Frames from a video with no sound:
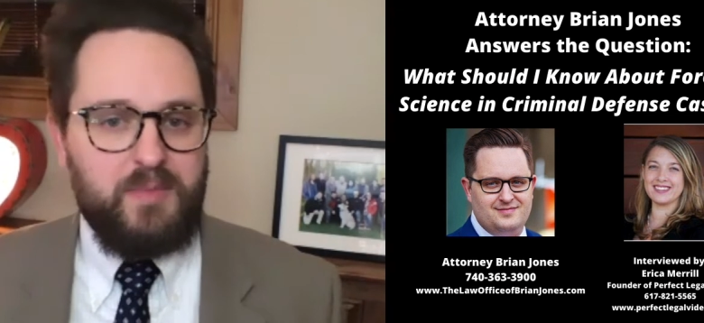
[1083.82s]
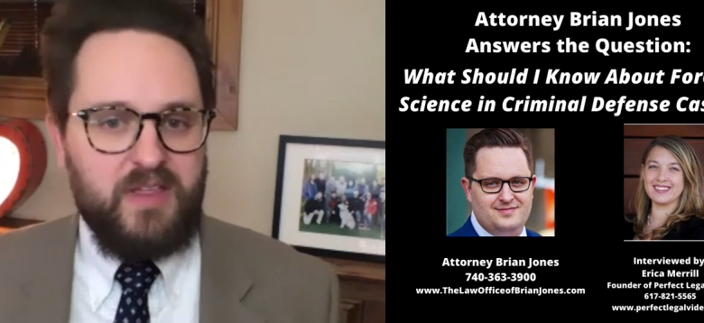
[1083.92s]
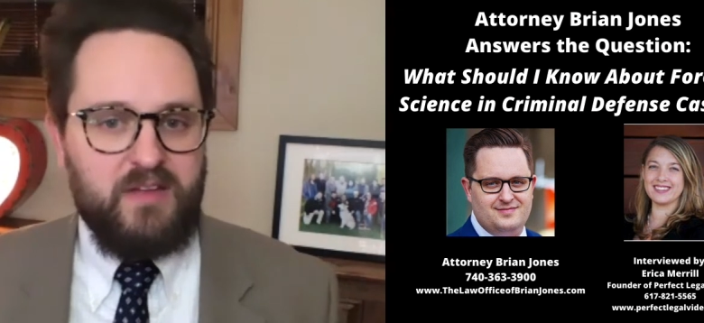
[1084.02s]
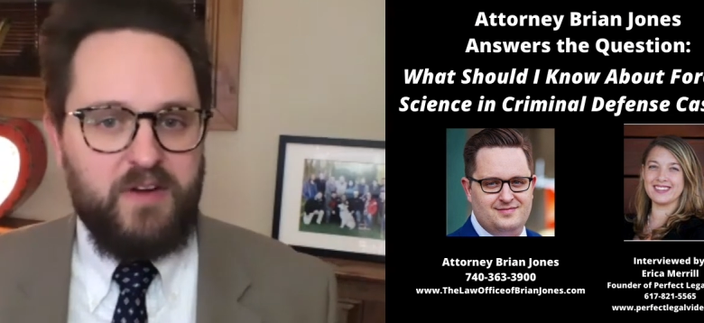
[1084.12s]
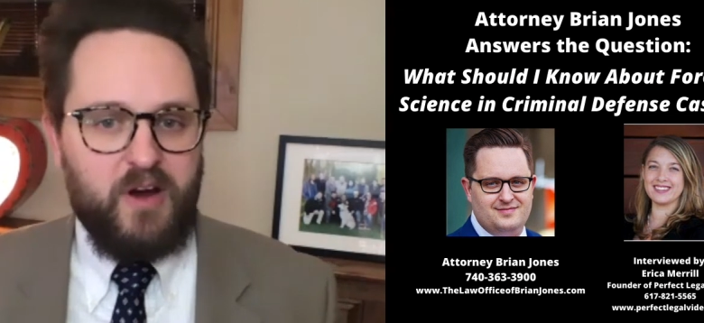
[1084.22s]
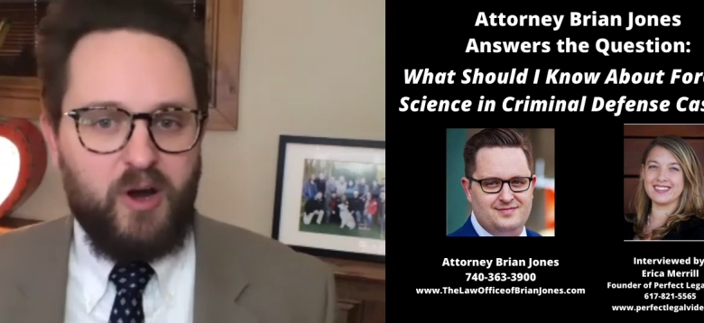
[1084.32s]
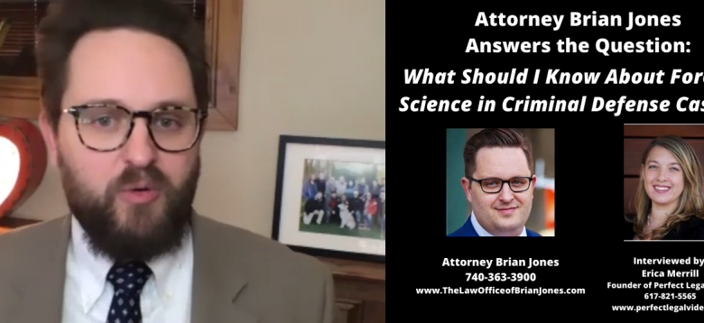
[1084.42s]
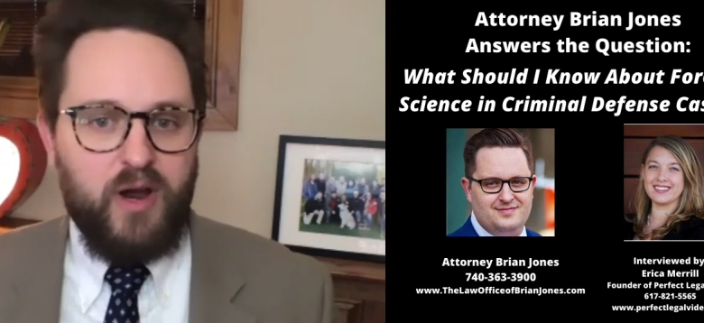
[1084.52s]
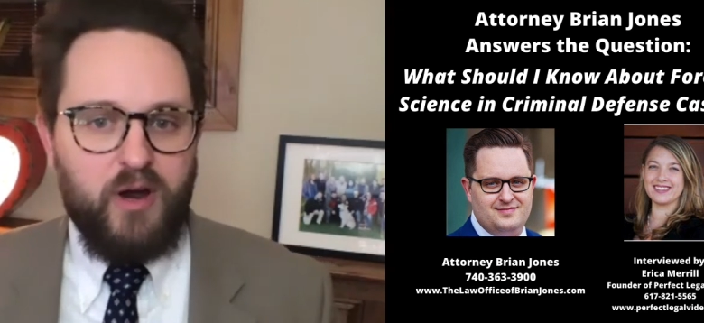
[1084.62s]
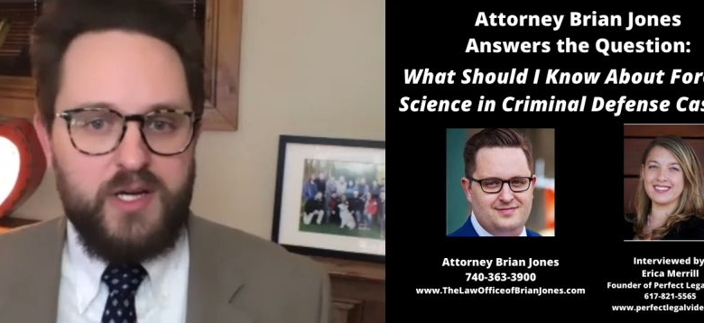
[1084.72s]
Speaker 1: the very
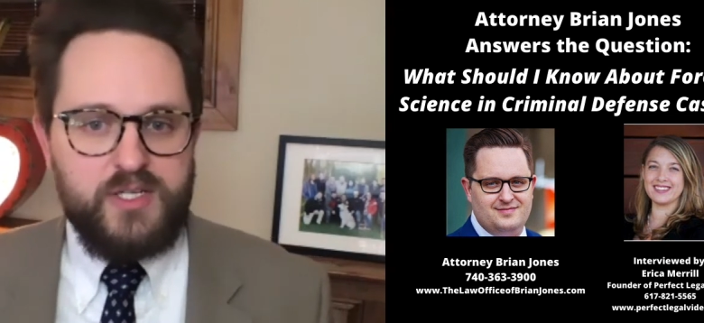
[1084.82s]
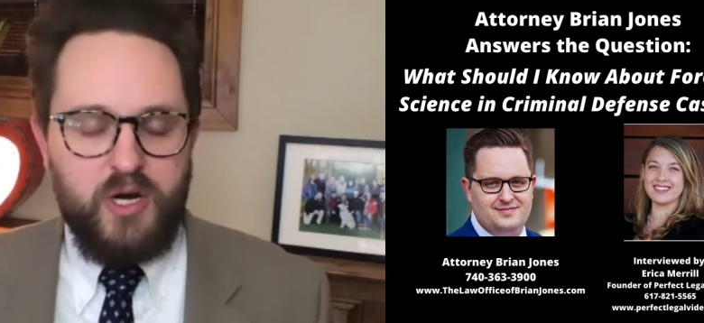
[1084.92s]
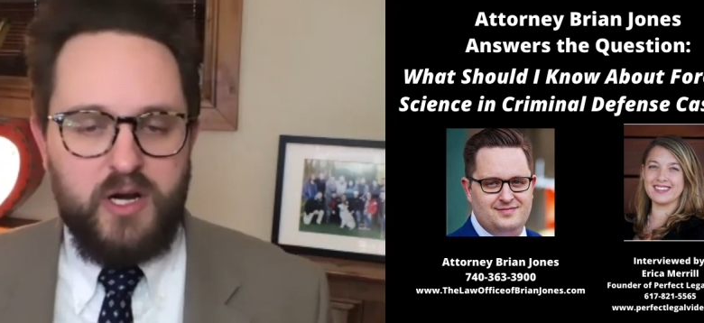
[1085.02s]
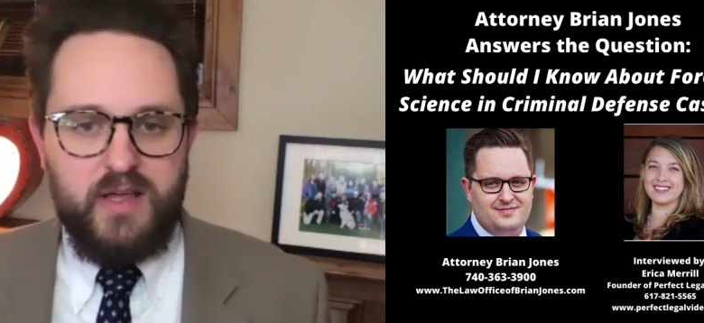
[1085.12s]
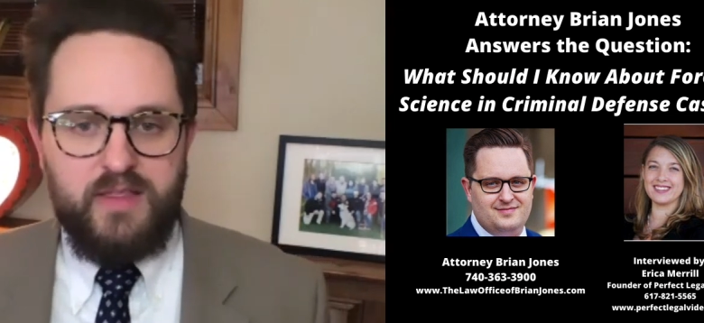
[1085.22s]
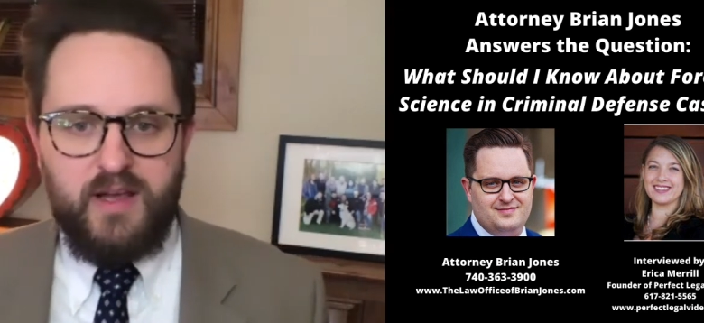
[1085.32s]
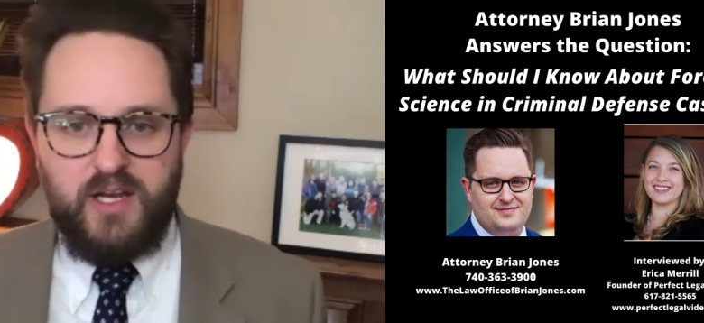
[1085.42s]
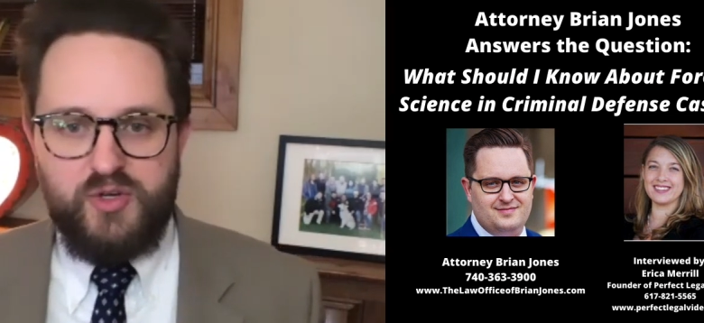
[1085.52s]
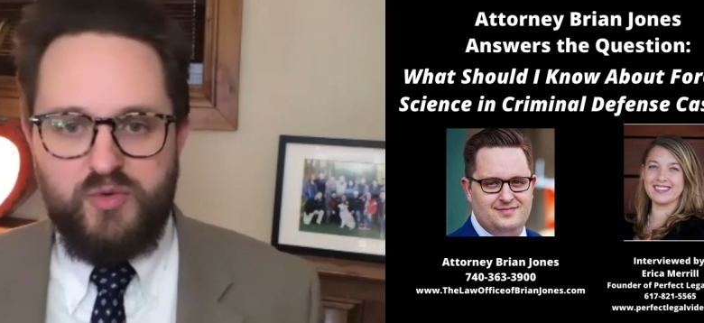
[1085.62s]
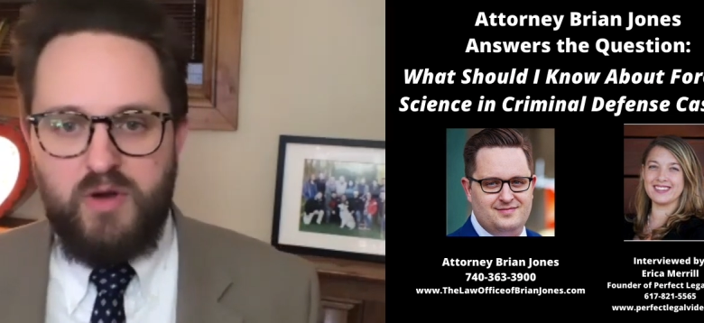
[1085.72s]
rare attorney that can
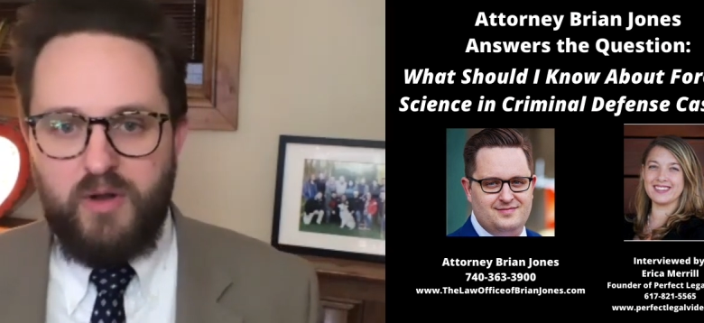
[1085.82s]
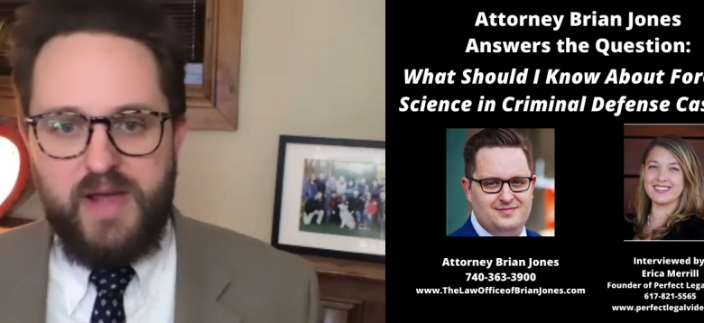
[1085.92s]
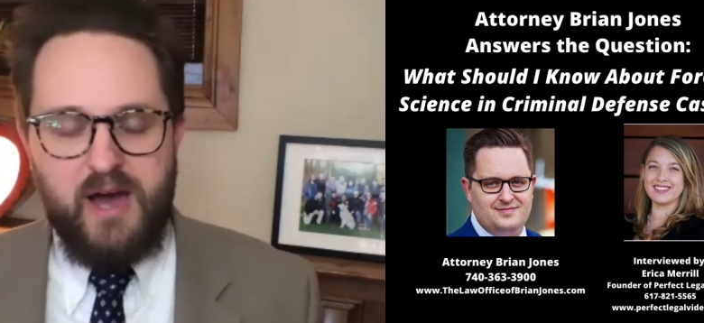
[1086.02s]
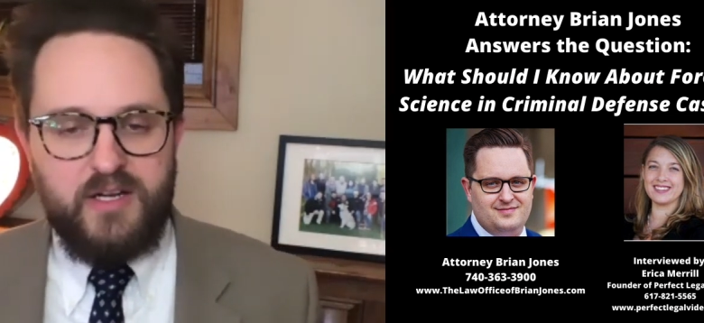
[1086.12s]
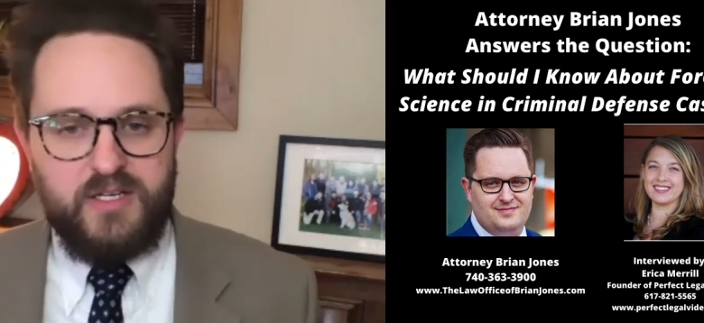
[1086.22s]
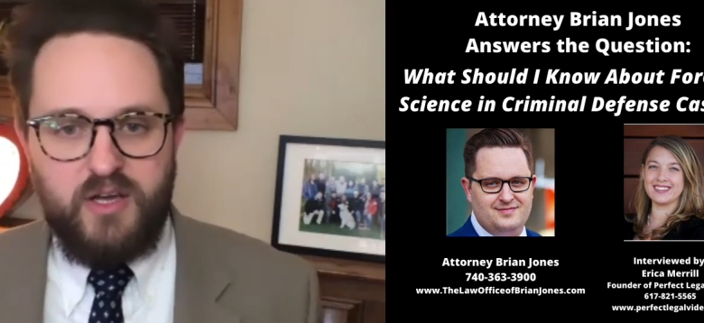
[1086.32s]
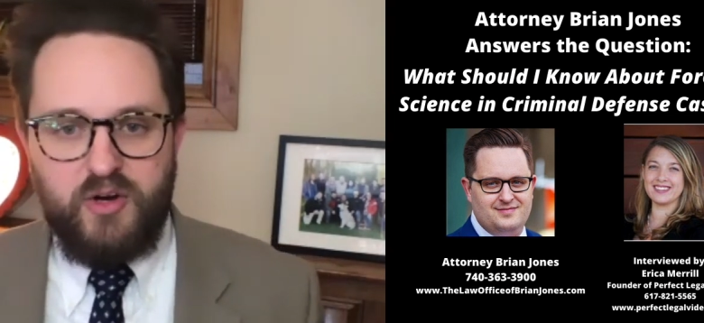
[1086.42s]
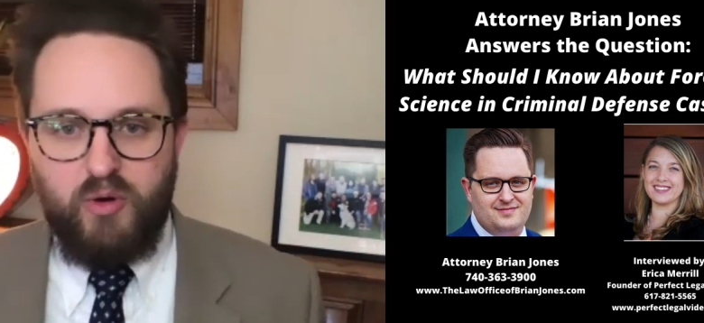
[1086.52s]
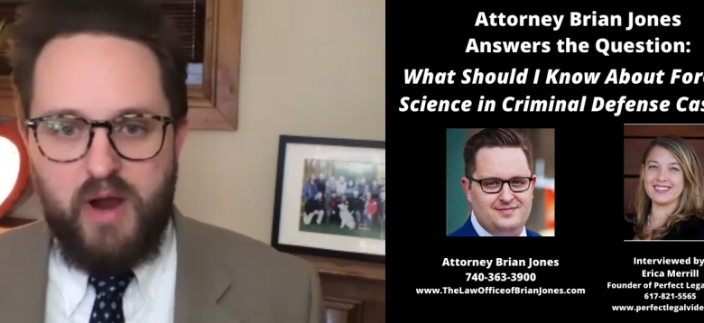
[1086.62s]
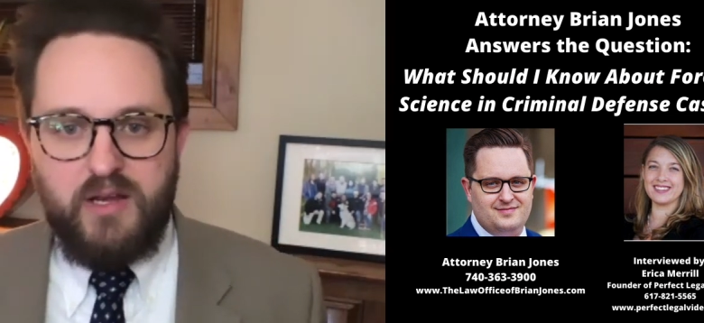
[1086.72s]
drill down into the
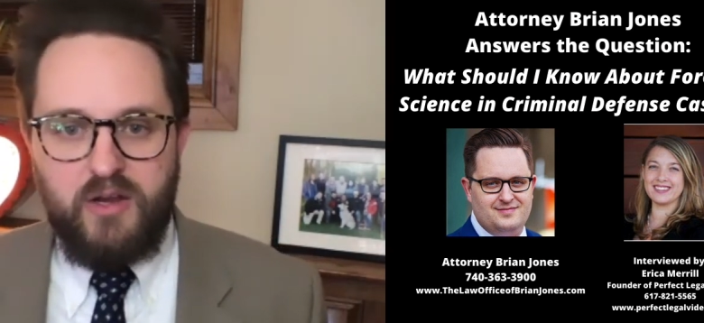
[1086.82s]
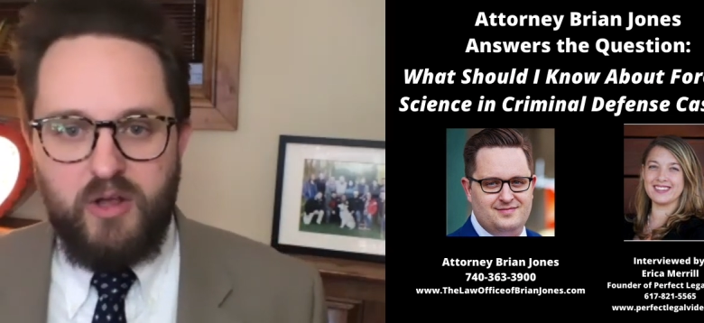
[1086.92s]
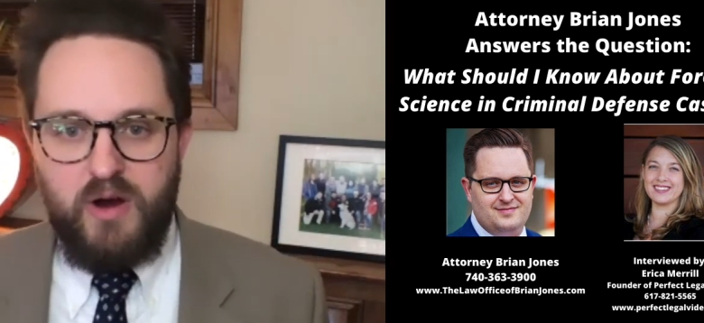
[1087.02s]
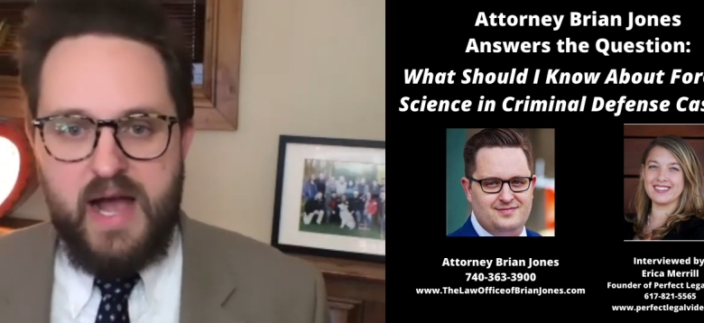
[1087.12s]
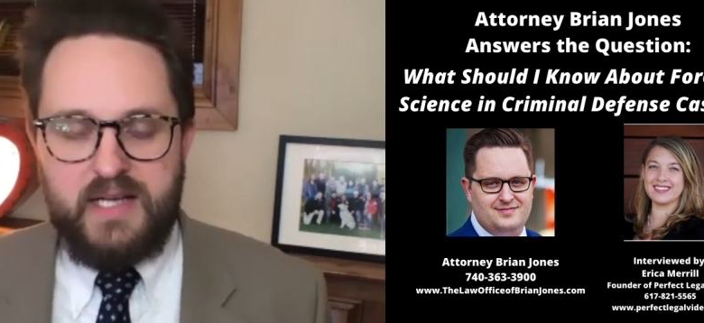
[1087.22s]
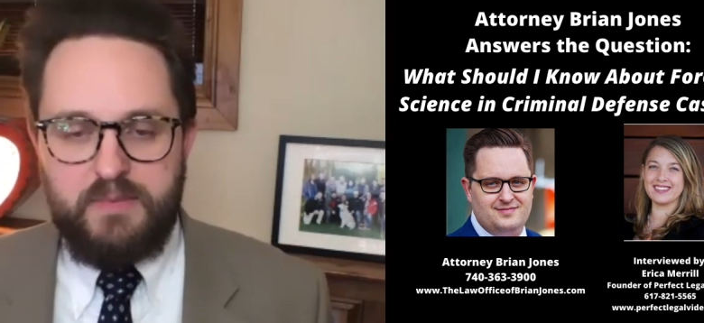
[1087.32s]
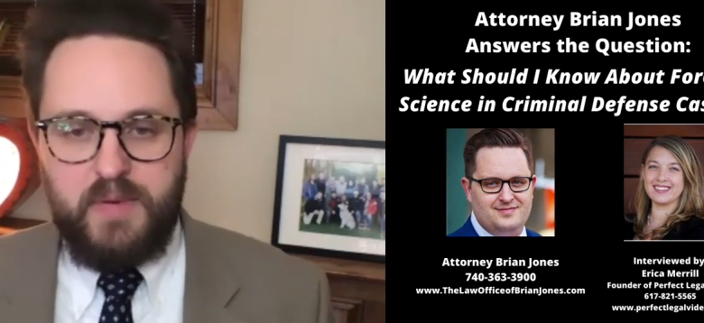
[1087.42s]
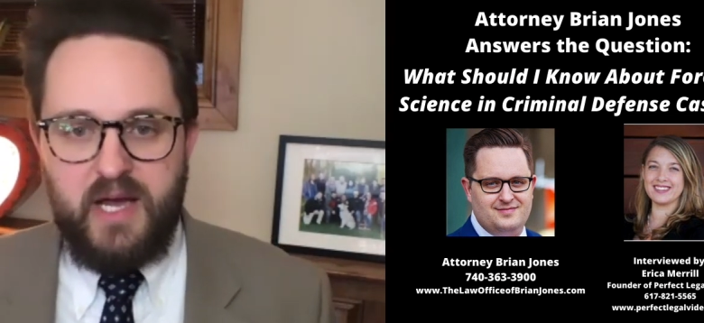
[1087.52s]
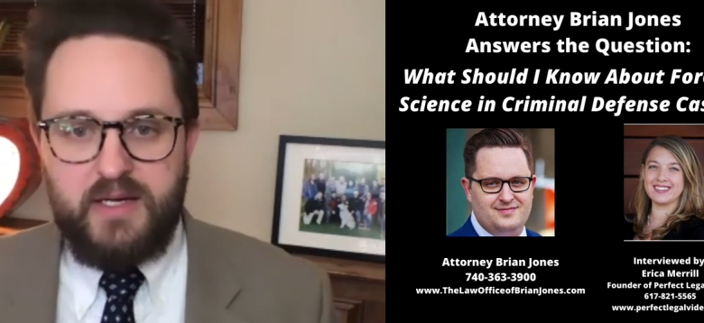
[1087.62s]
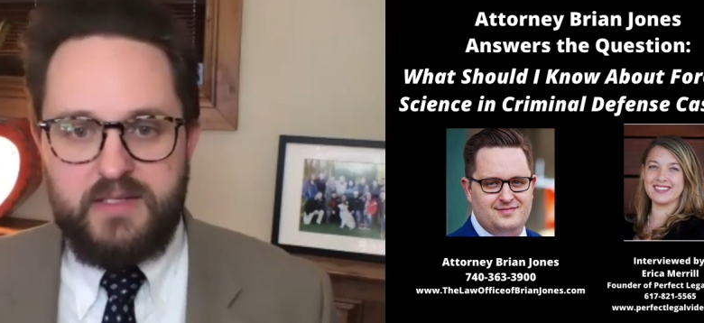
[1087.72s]
granular
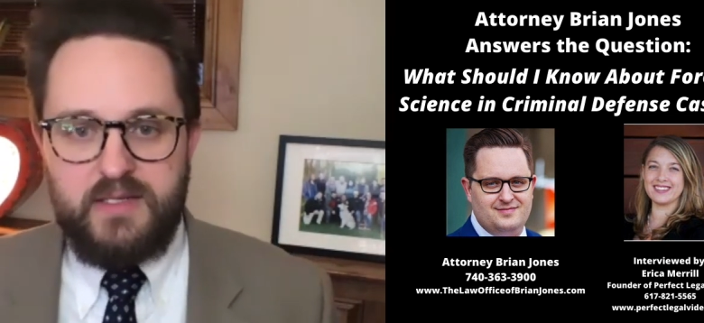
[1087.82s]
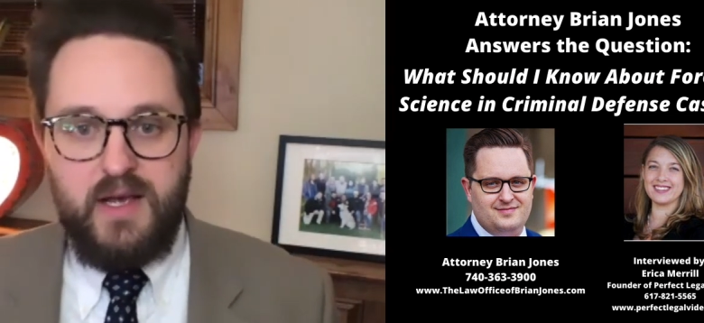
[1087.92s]
aspects.